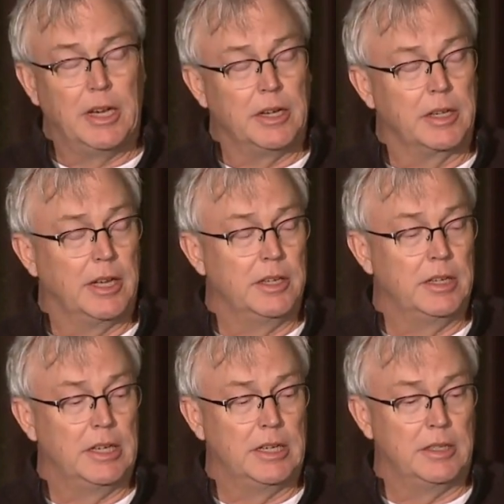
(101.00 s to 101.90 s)
got in
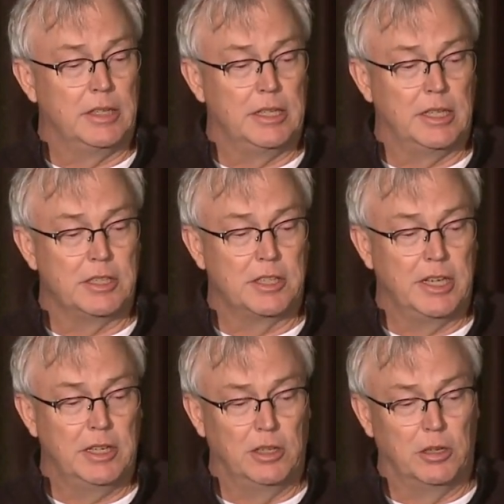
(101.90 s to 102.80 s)
late last
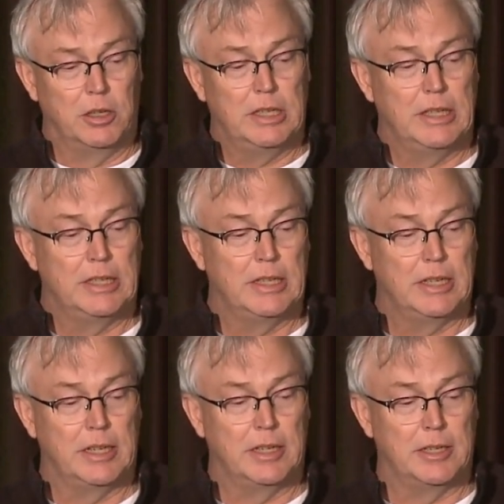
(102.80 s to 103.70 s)
night.
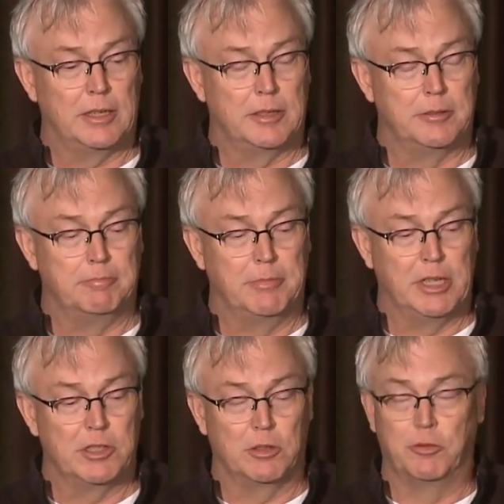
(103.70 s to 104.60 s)
A
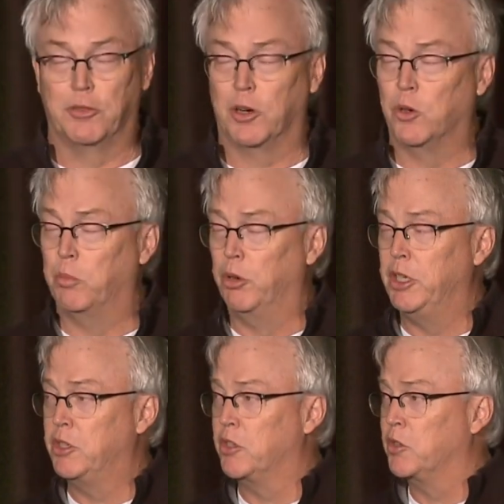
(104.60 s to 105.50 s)
nice little Fargo
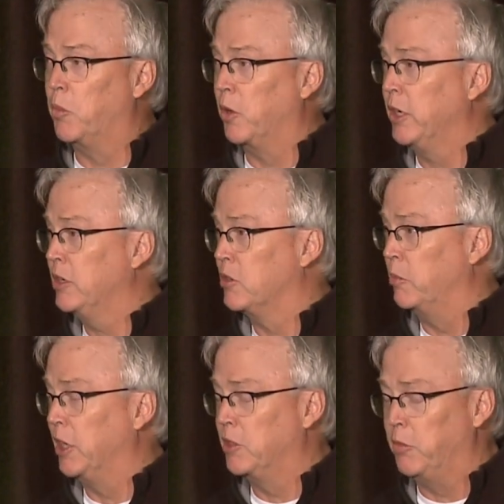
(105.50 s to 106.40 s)
breeze this morning, so it
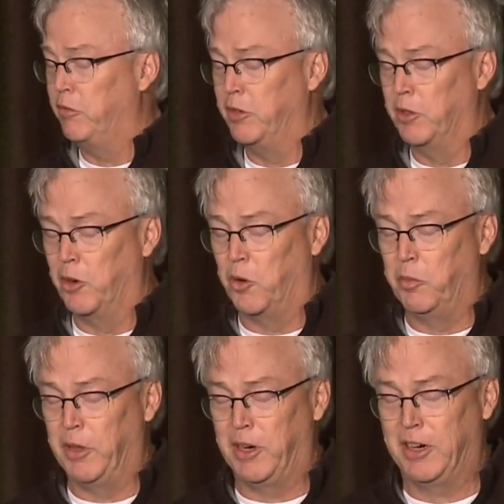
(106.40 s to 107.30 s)
makes me feel at home
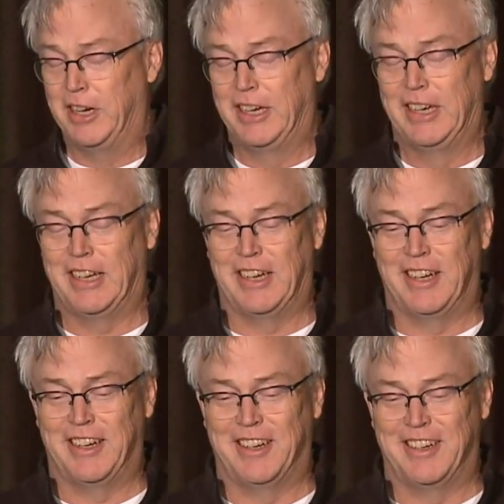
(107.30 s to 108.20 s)
there.
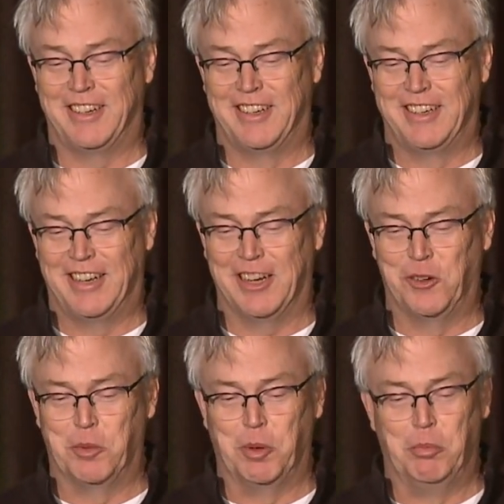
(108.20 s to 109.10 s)
I
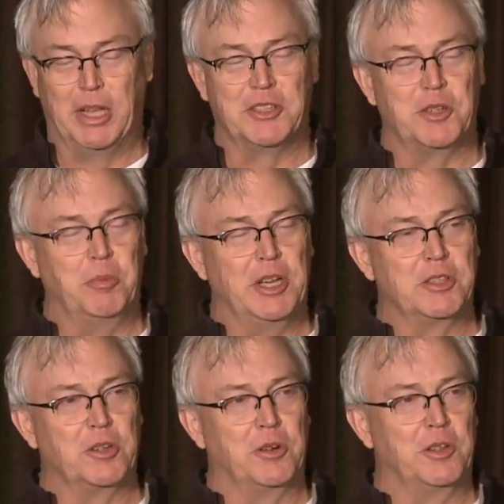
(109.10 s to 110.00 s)
grew up in Benson,
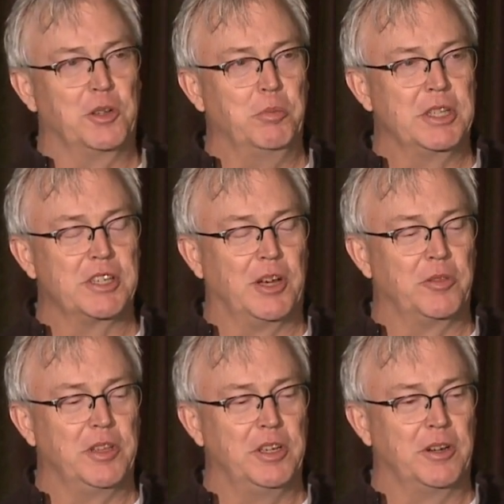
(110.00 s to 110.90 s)
Minnesota, a little bit
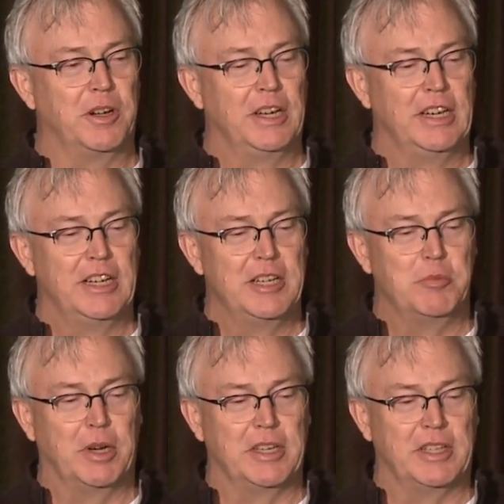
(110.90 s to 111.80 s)
south of here,
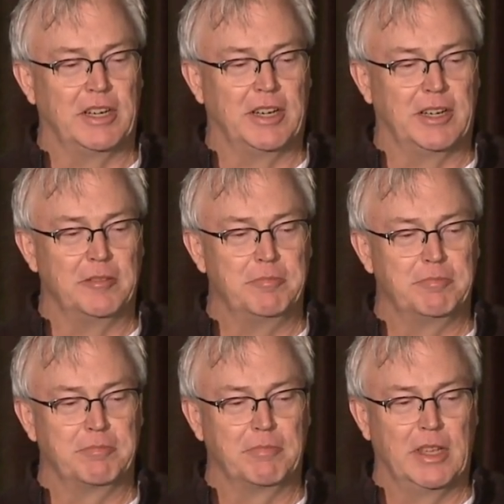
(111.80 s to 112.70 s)
but I
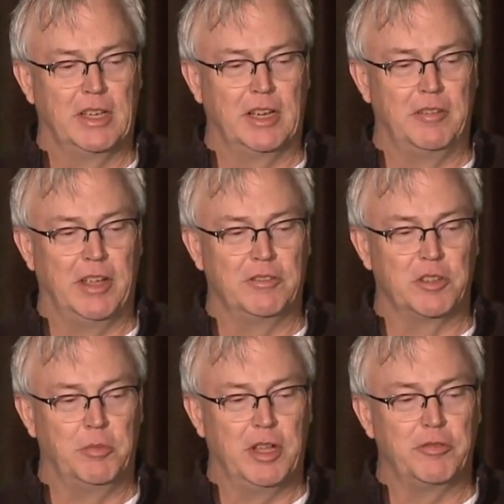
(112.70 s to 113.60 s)
have
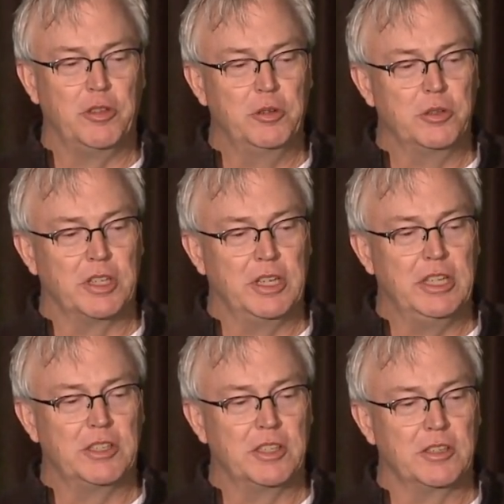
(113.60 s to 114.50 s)
some nephews and
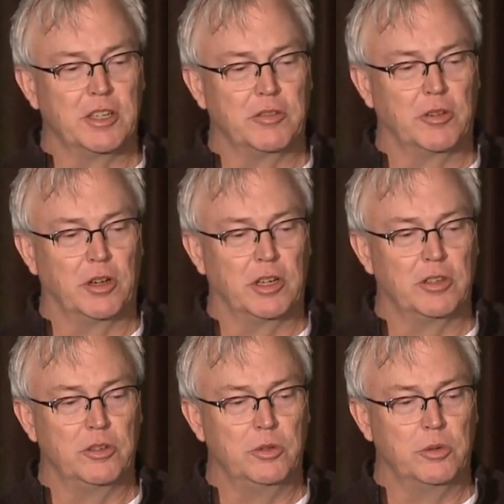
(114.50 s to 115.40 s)
nieces that have gone
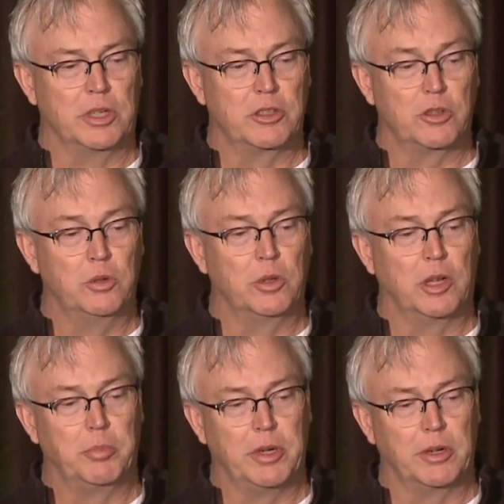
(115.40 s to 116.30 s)
to school
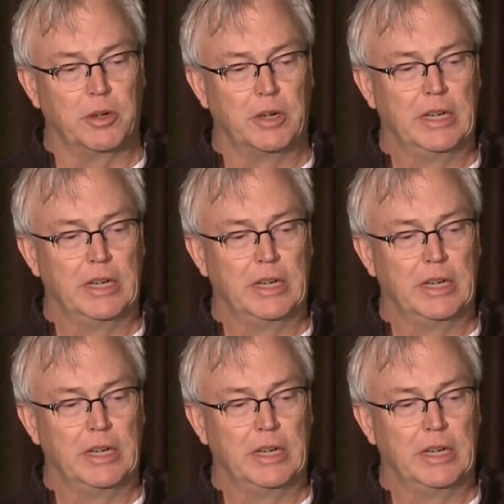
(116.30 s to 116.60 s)
up here,